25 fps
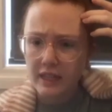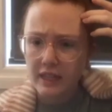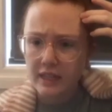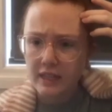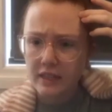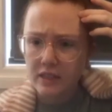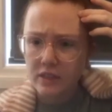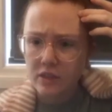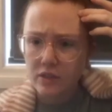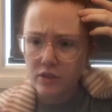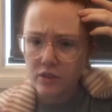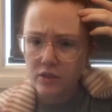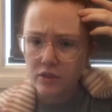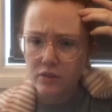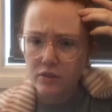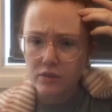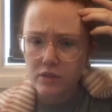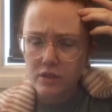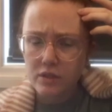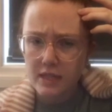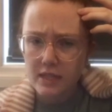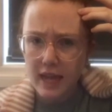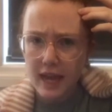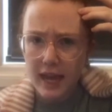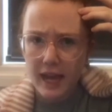you're
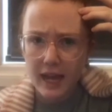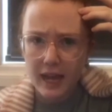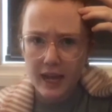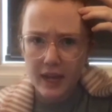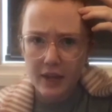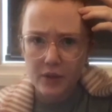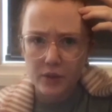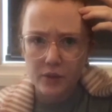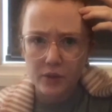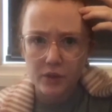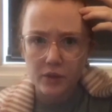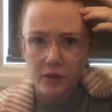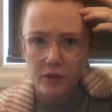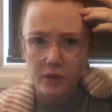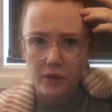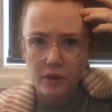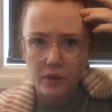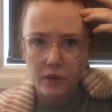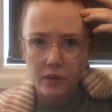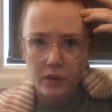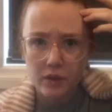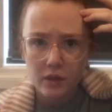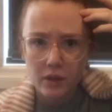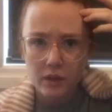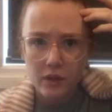sad or
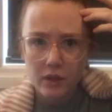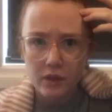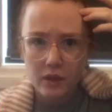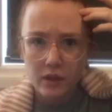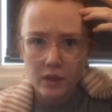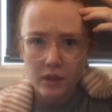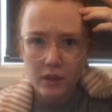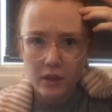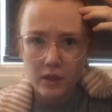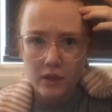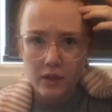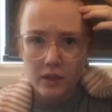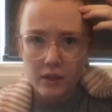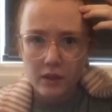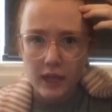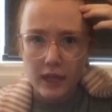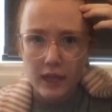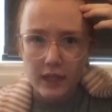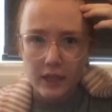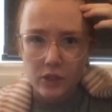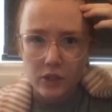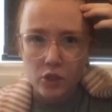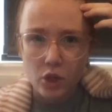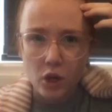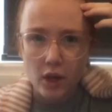
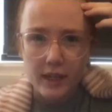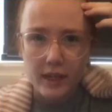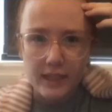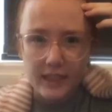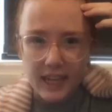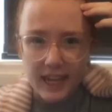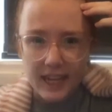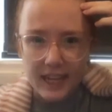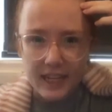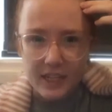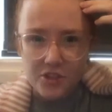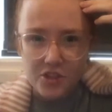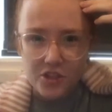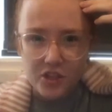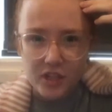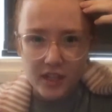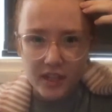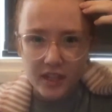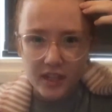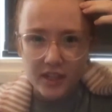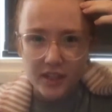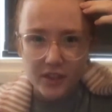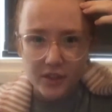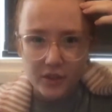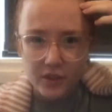like not
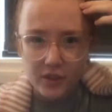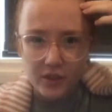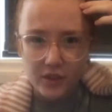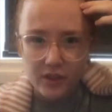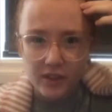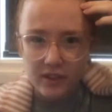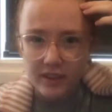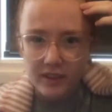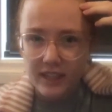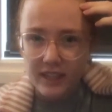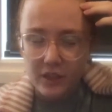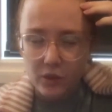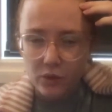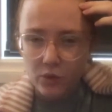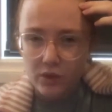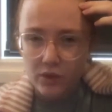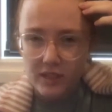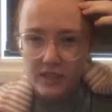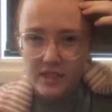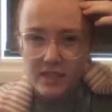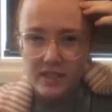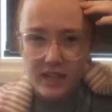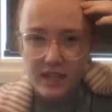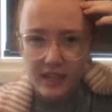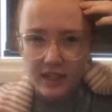engaging or like all
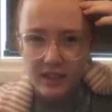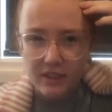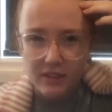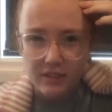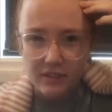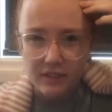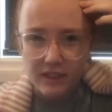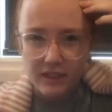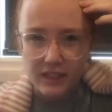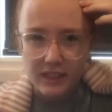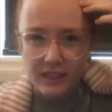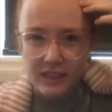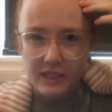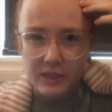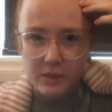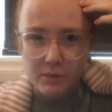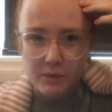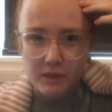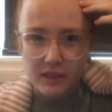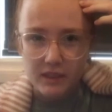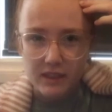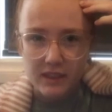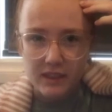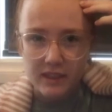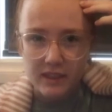these negative things,
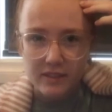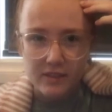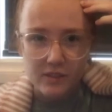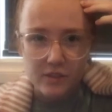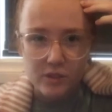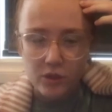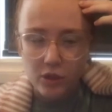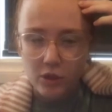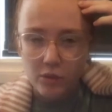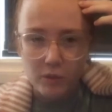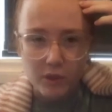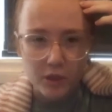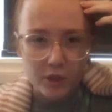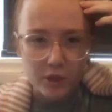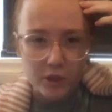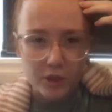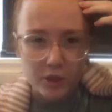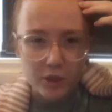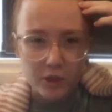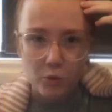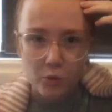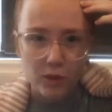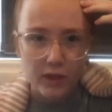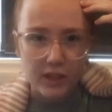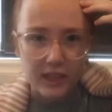but there's so much
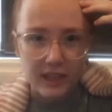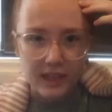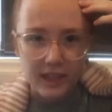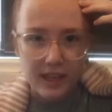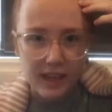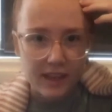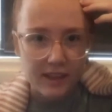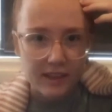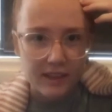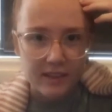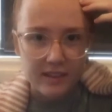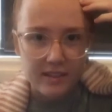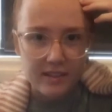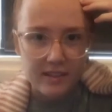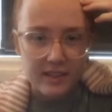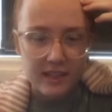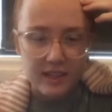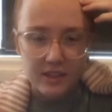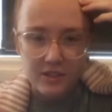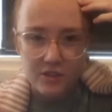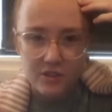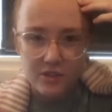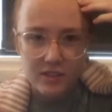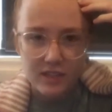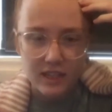more in there that's,
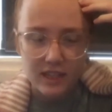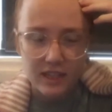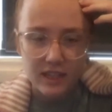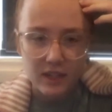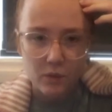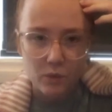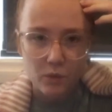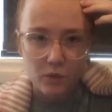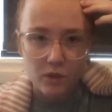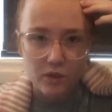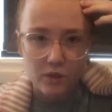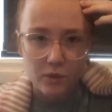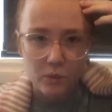as you say, like what